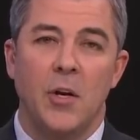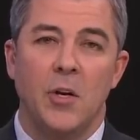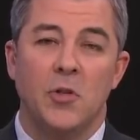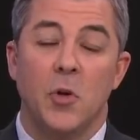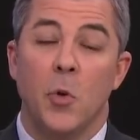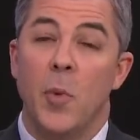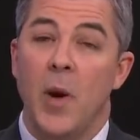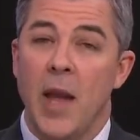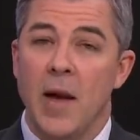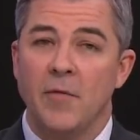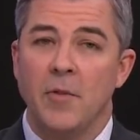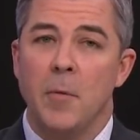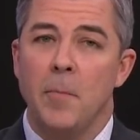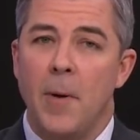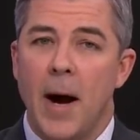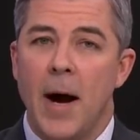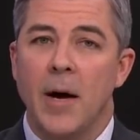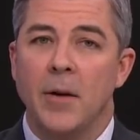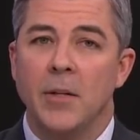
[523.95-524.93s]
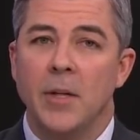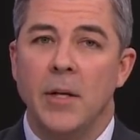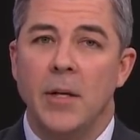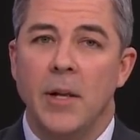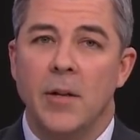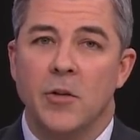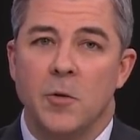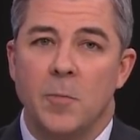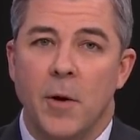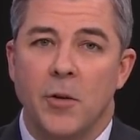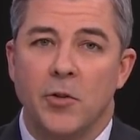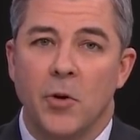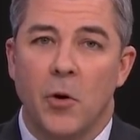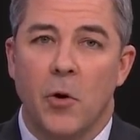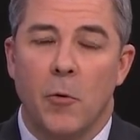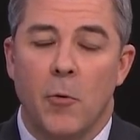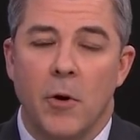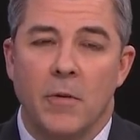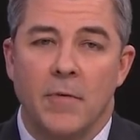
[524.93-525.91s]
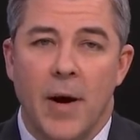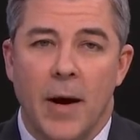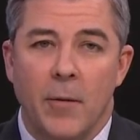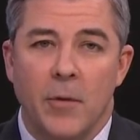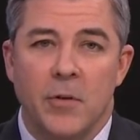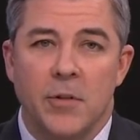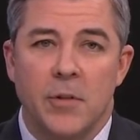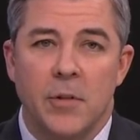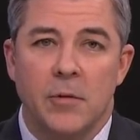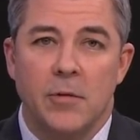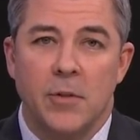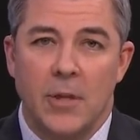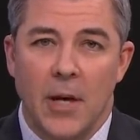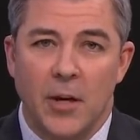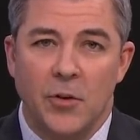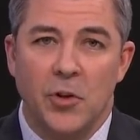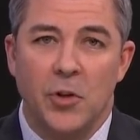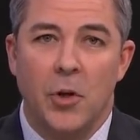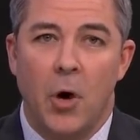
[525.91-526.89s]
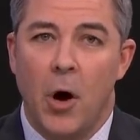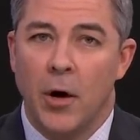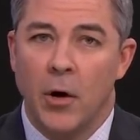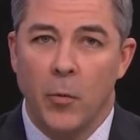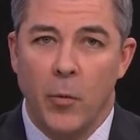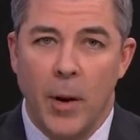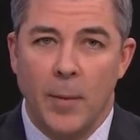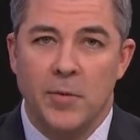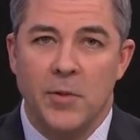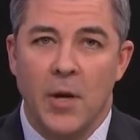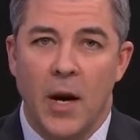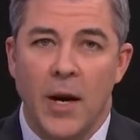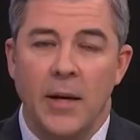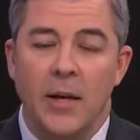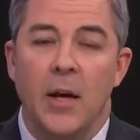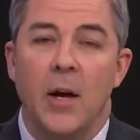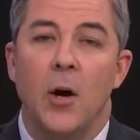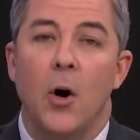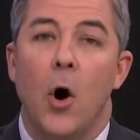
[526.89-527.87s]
So we have compiled it in a special coronavirus section on our website.